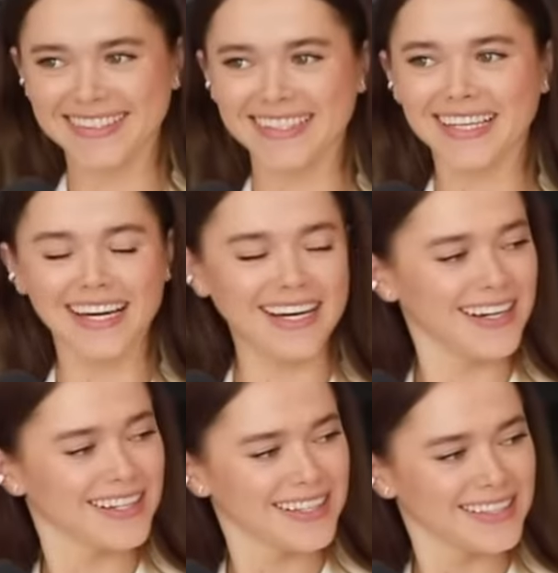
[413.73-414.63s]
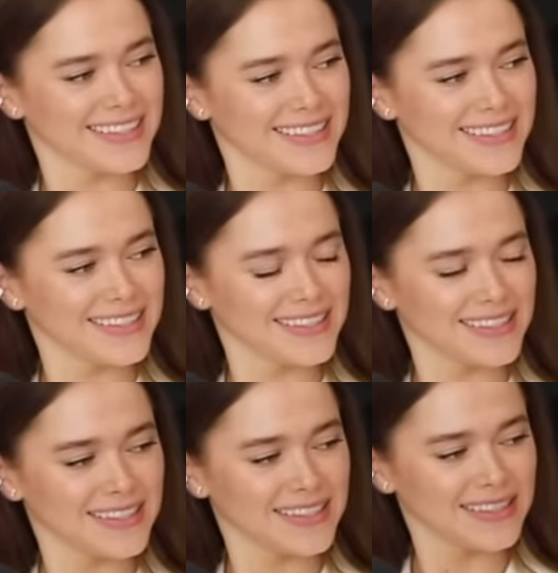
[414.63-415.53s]

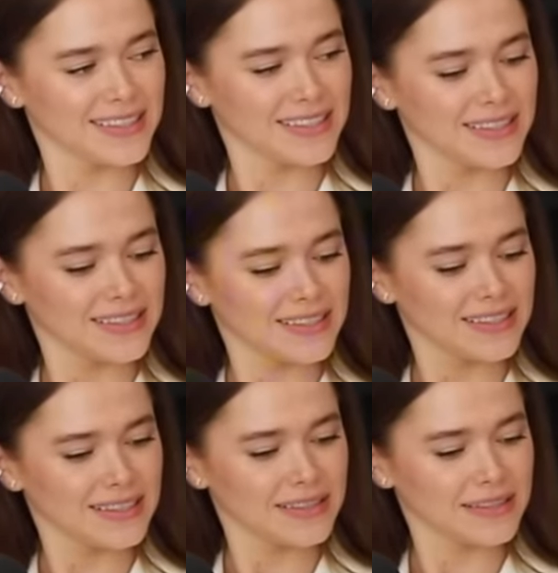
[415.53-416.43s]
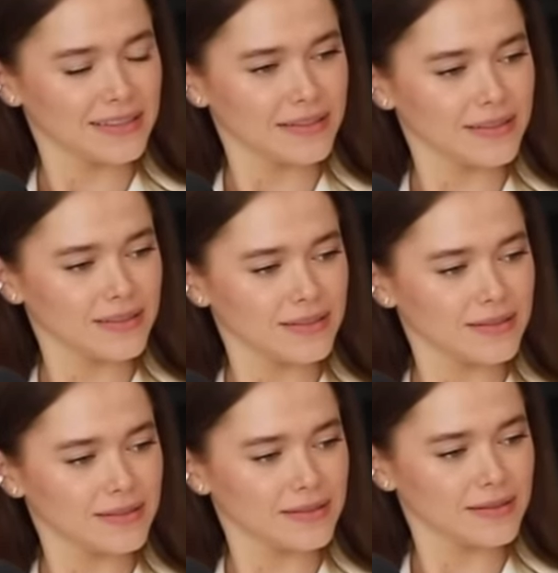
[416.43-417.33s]

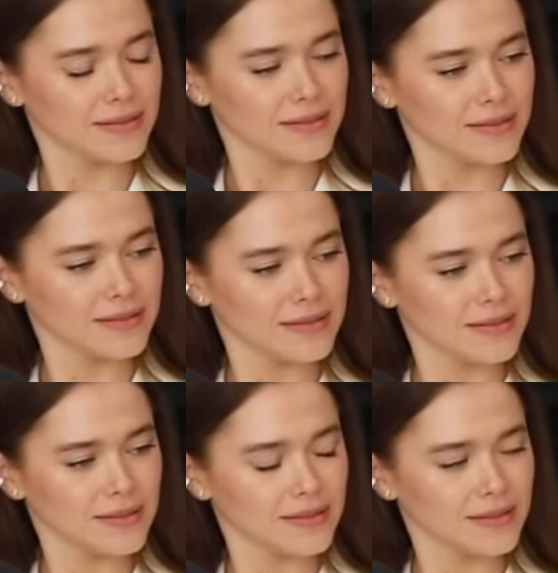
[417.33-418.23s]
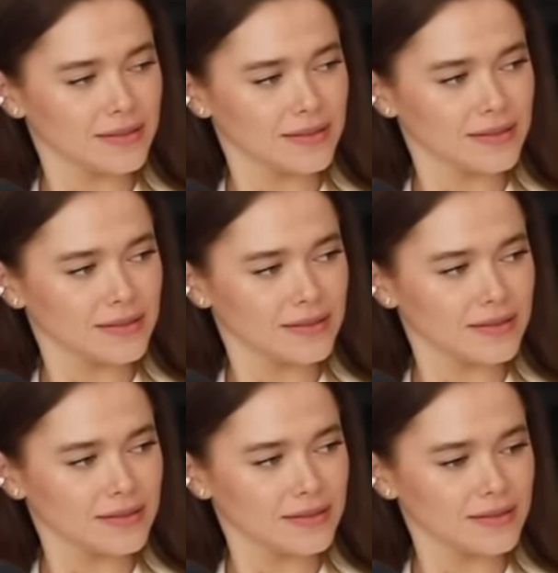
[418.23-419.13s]

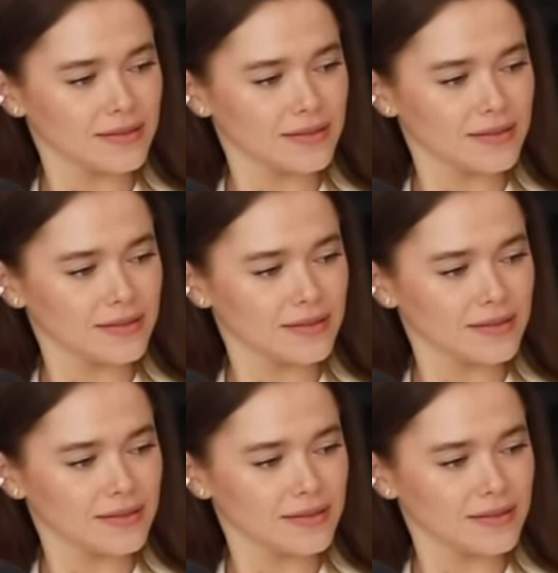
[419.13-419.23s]
This person isn't speaking.